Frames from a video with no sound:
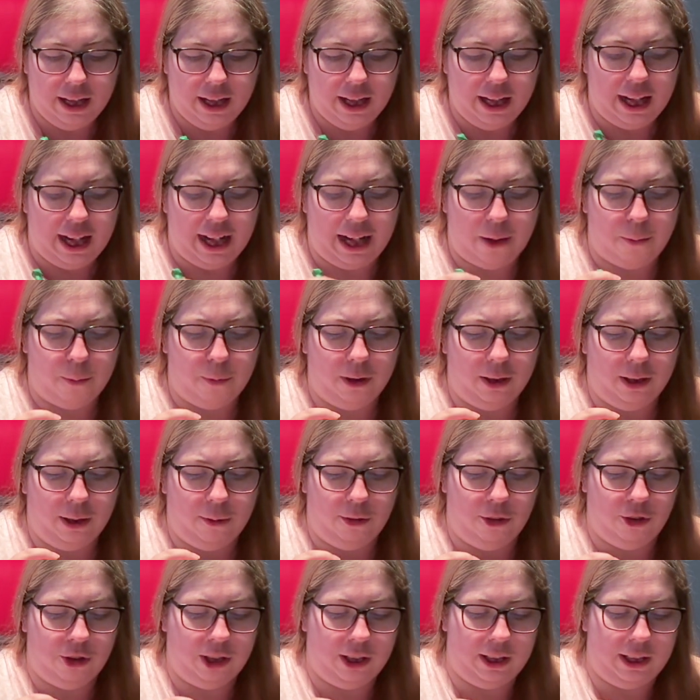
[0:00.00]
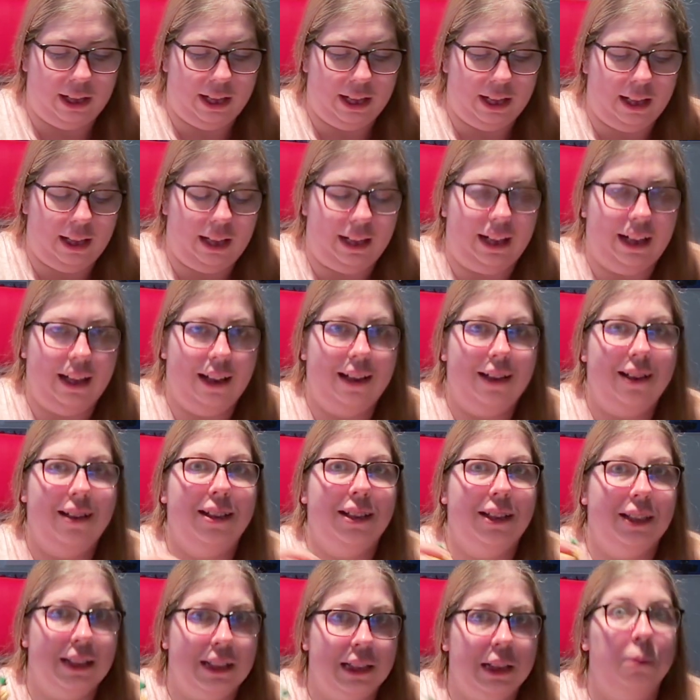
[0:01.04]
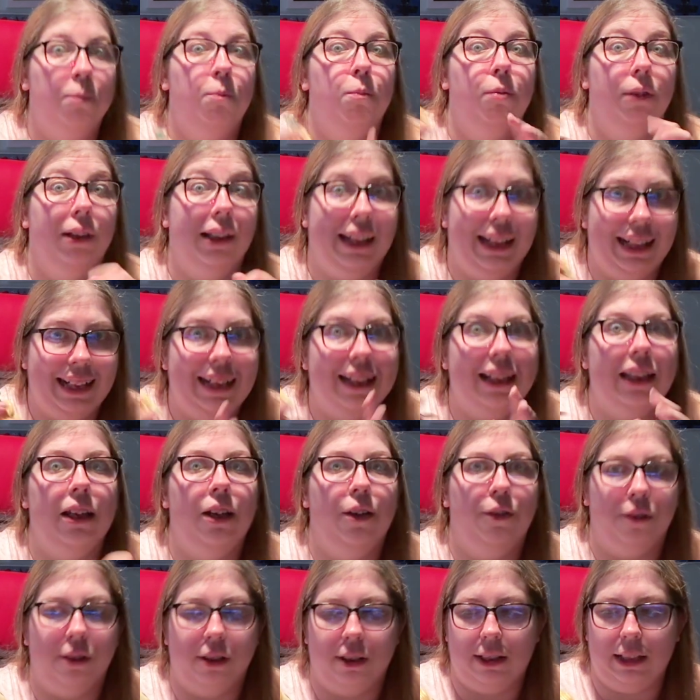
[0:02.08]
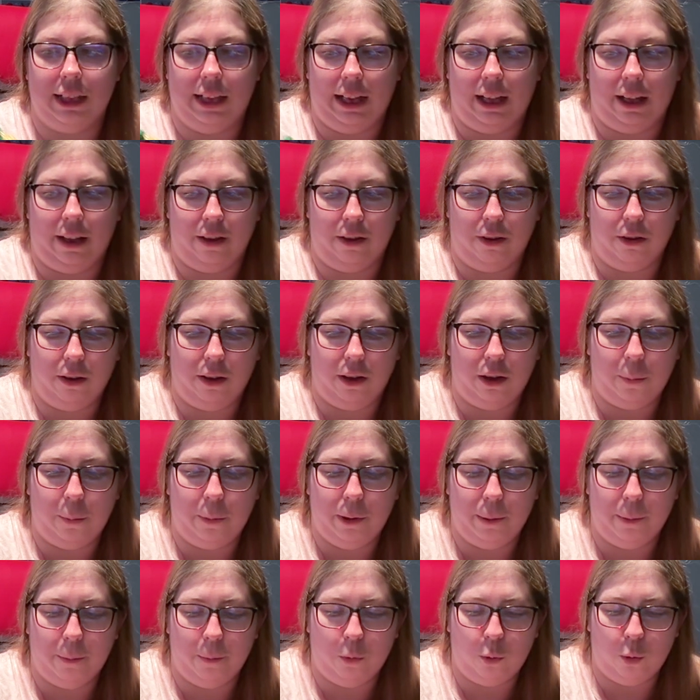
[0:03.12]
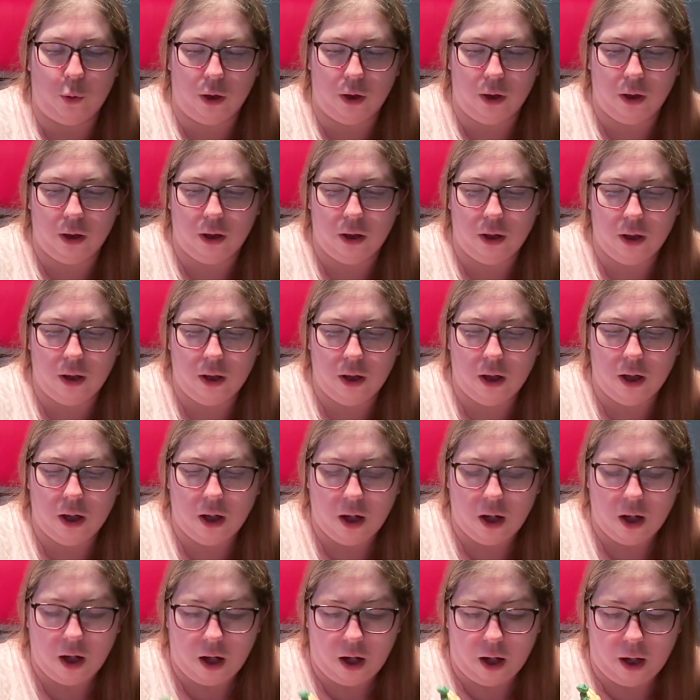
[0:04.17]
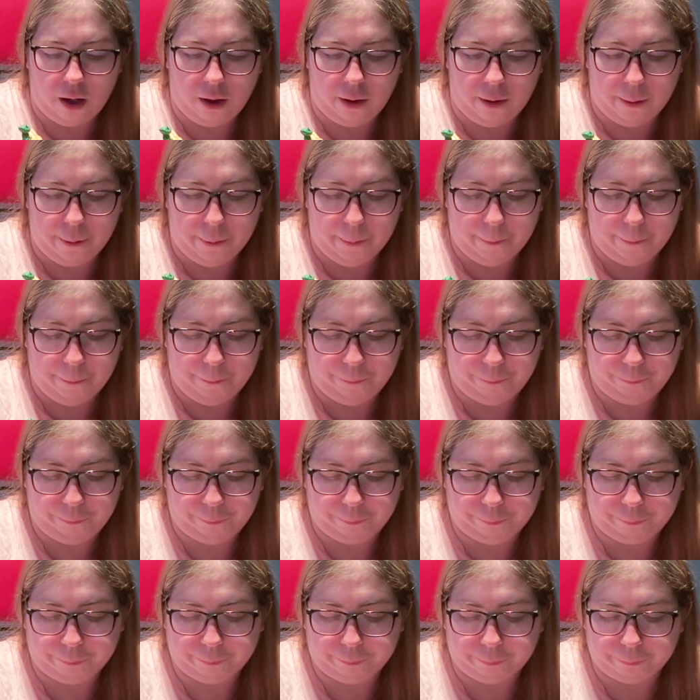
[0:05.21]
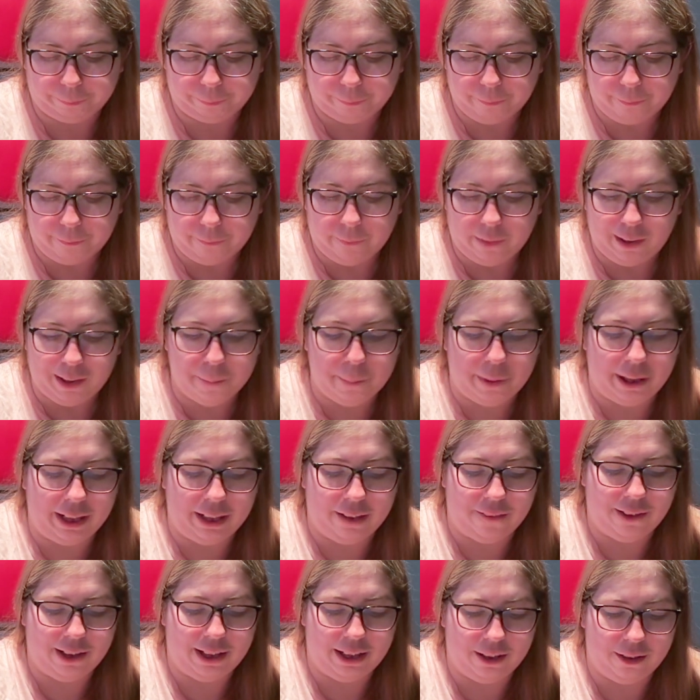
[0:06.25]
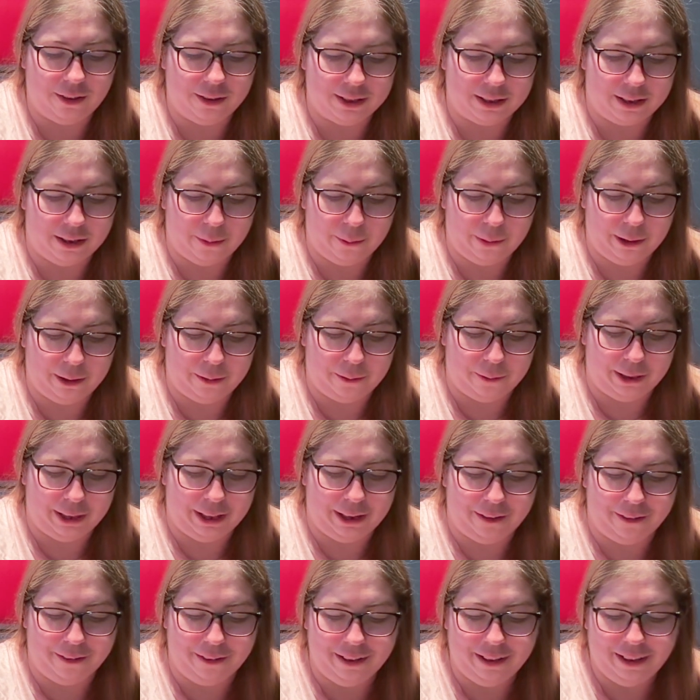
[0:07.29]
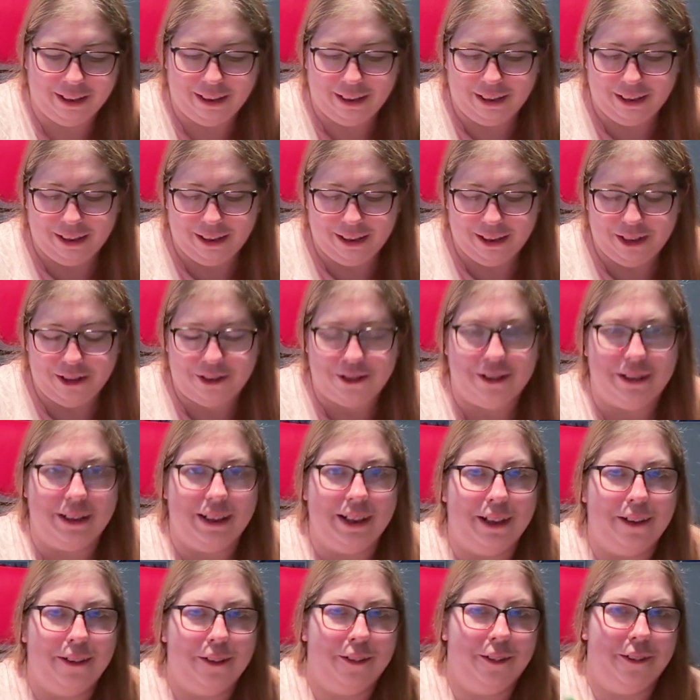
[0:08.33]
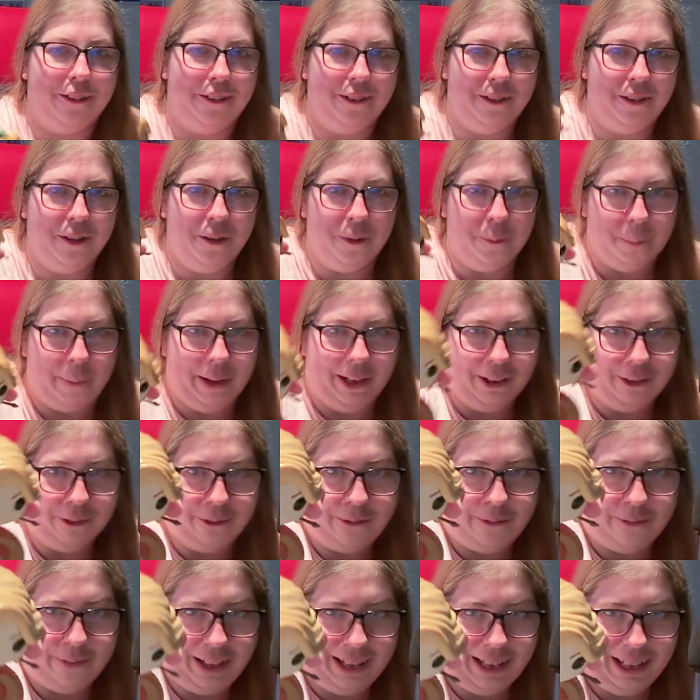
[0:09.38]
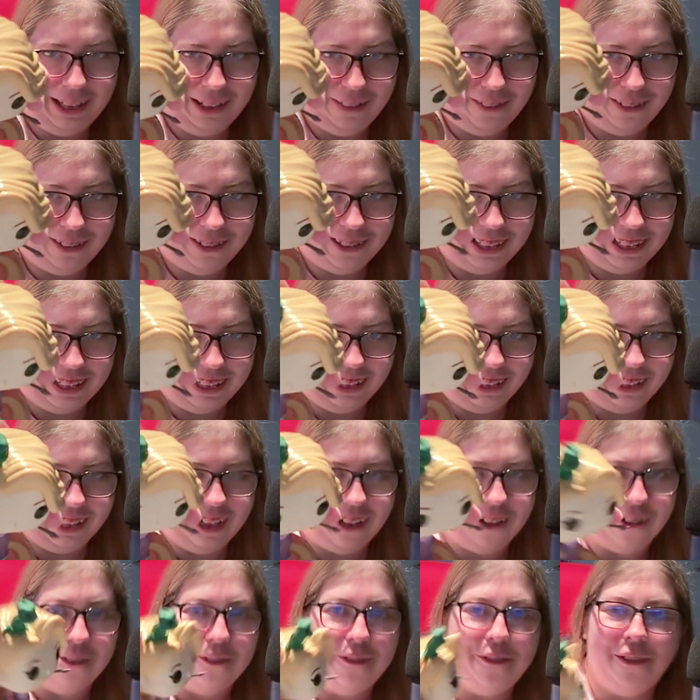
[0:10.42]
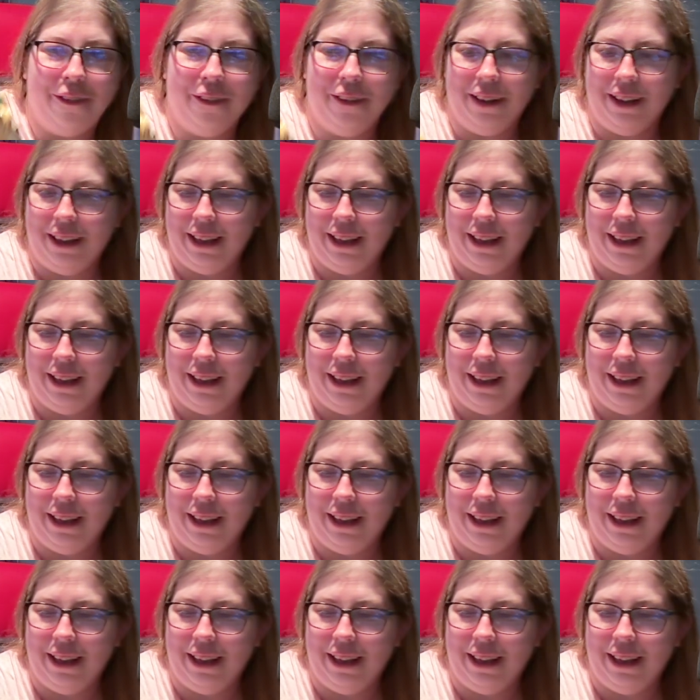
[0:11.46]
And I really wish that they had, like, blended those together a little bit more. But I love that it goes all the way around. She's got her bare feet, which I love.